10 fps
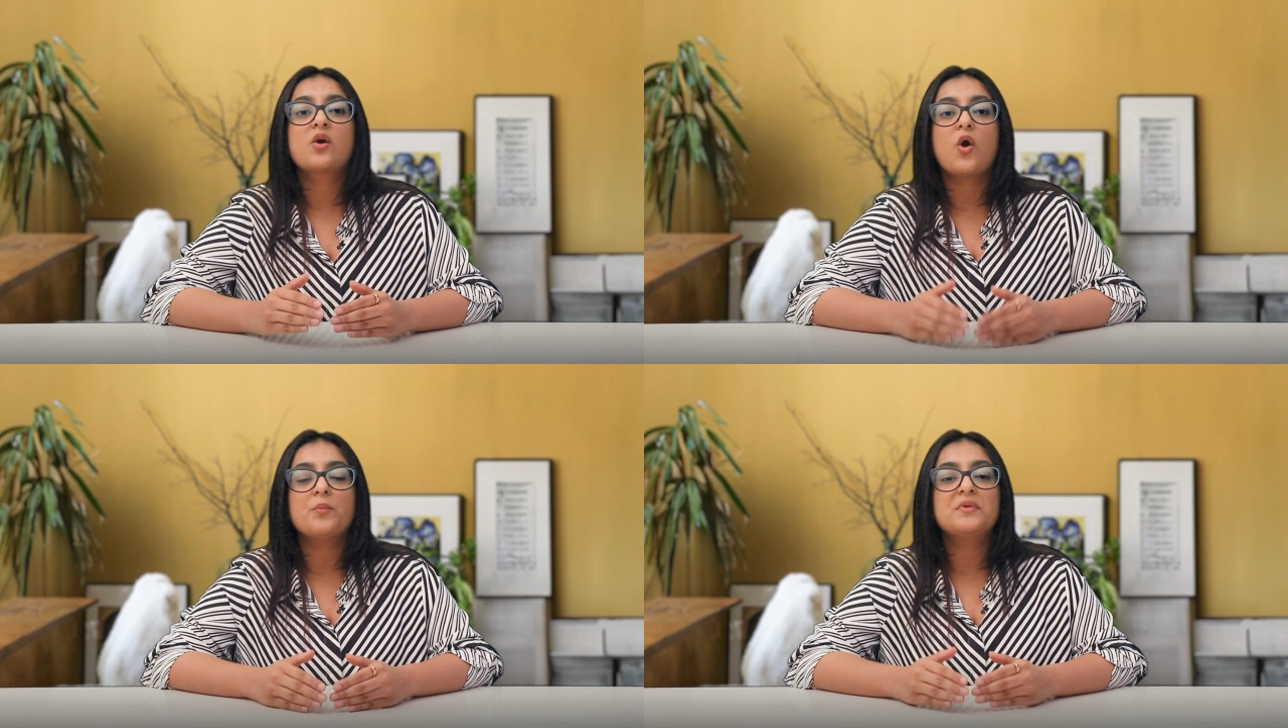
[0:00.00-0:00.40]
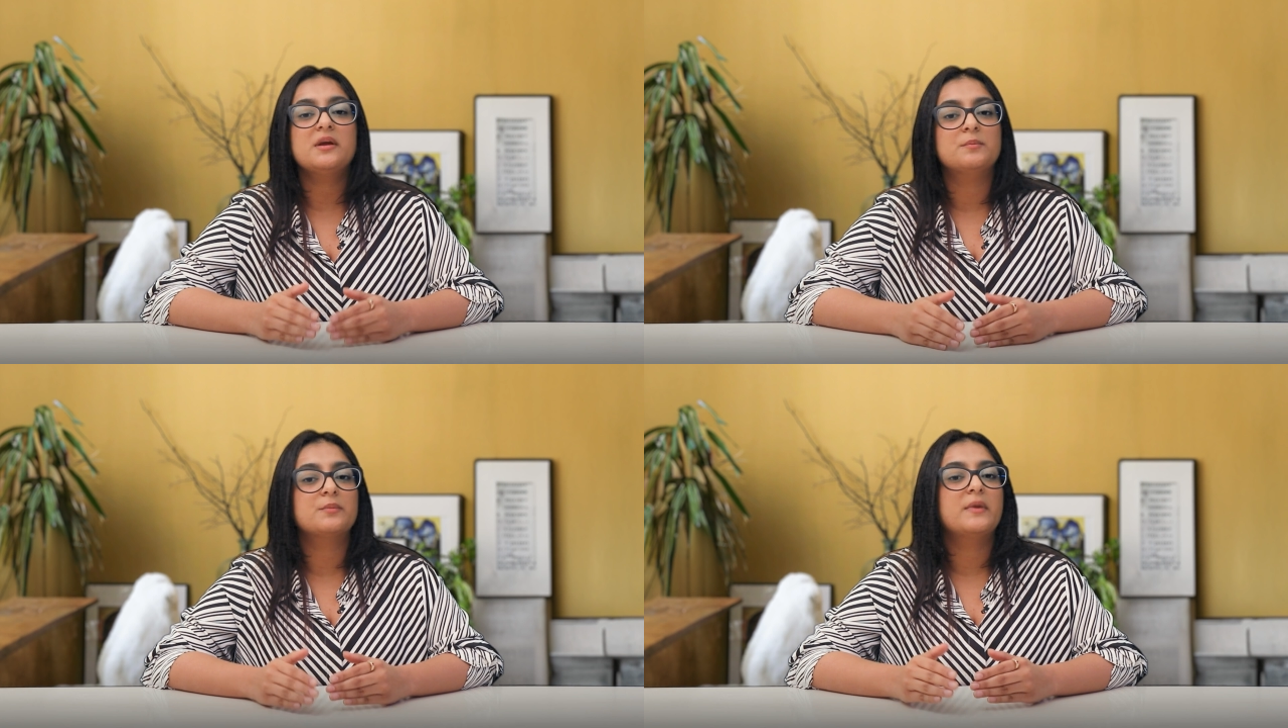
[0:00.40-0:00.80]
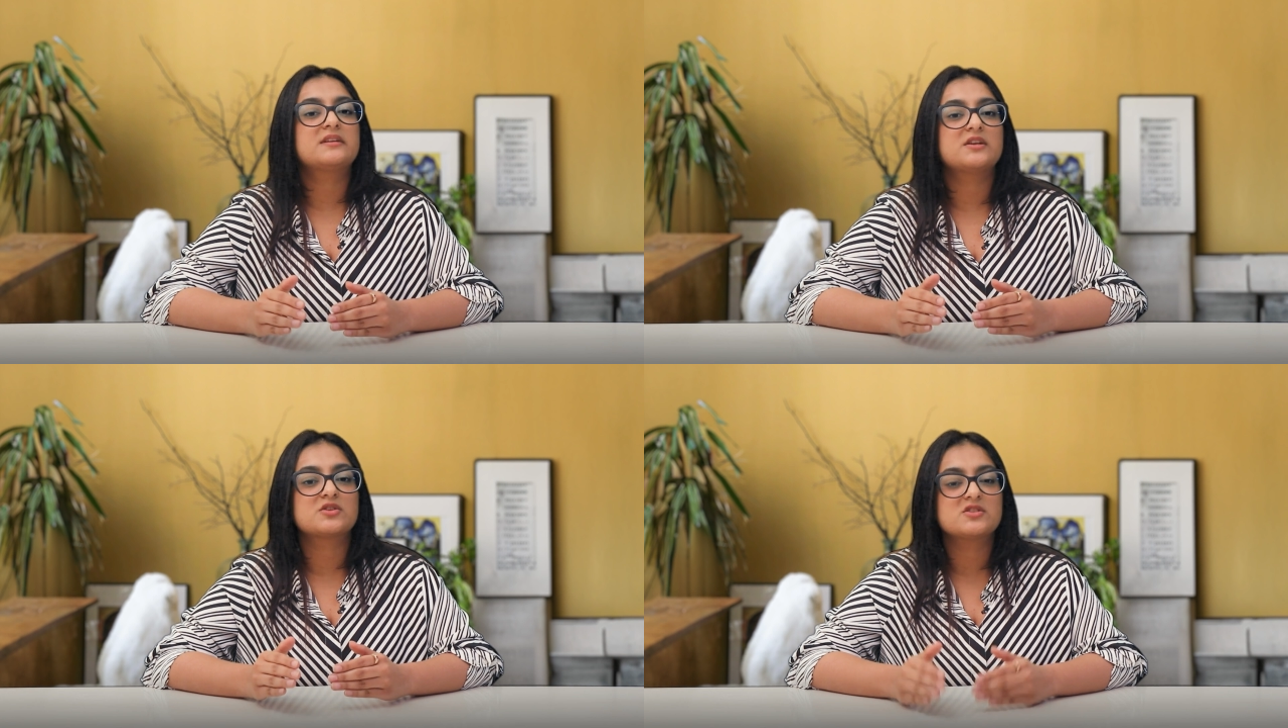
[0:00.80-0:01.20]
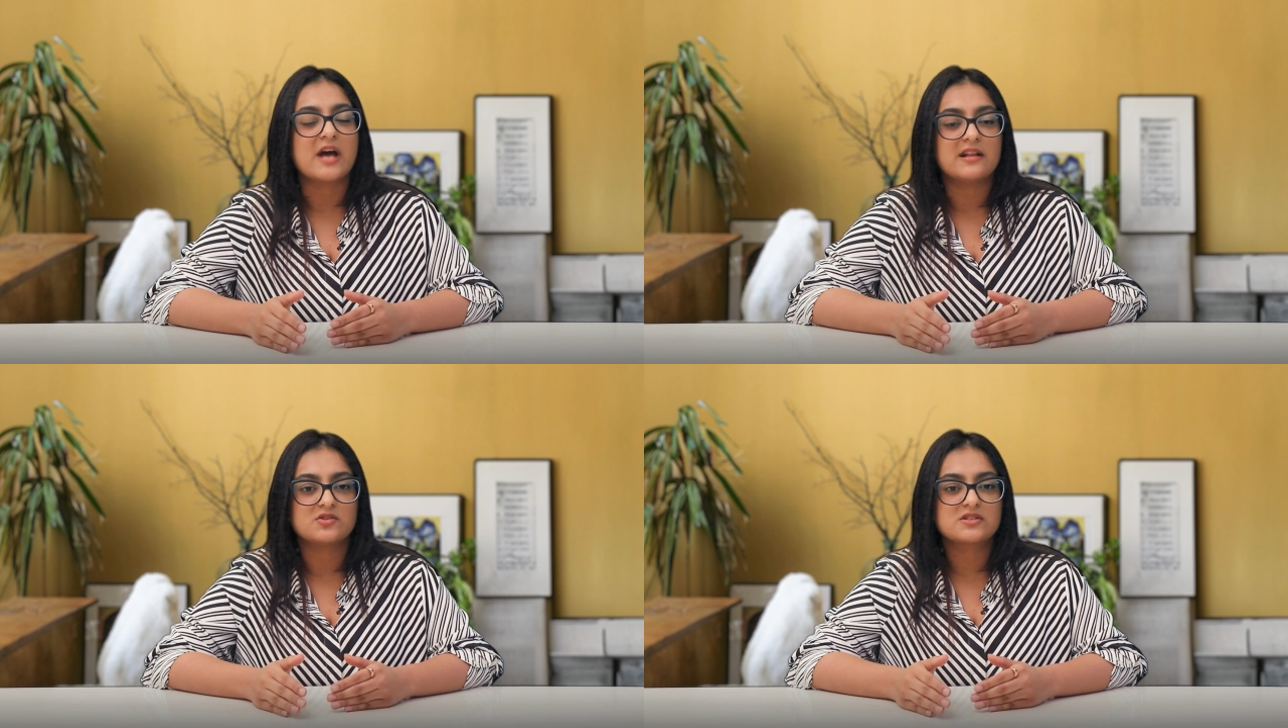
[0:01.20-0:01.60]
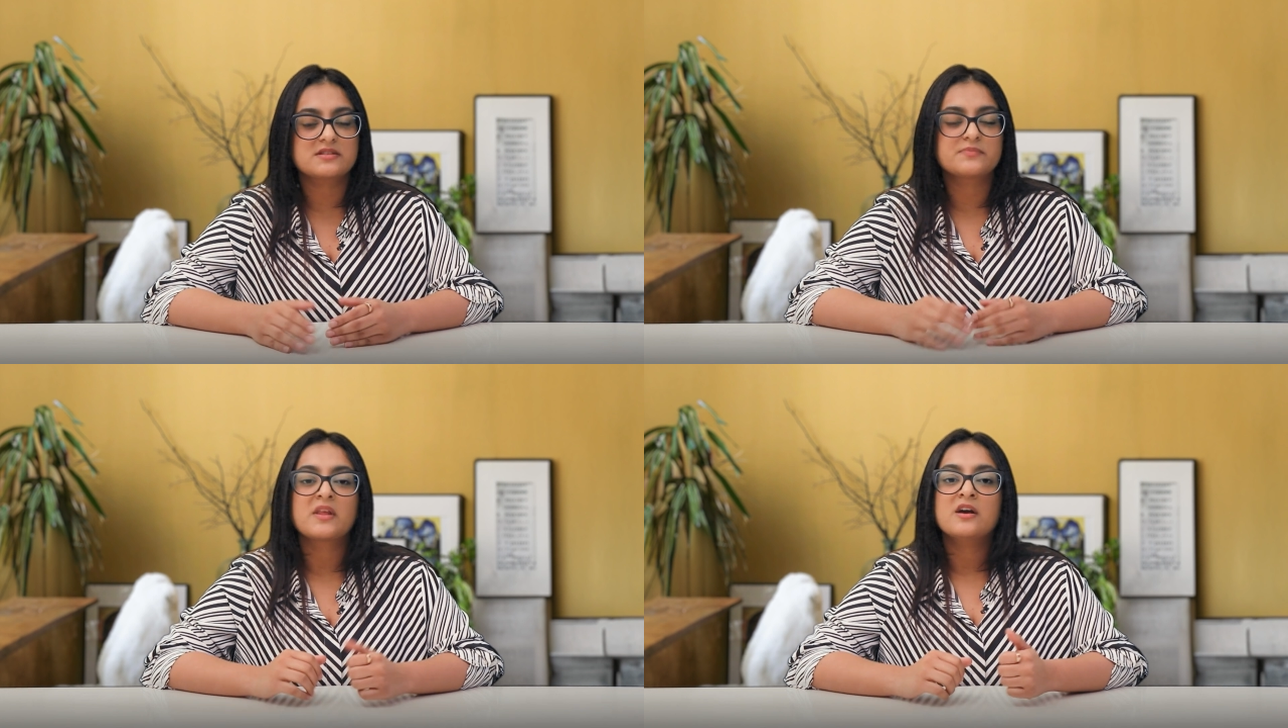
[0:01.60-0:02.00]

common implementation challenges.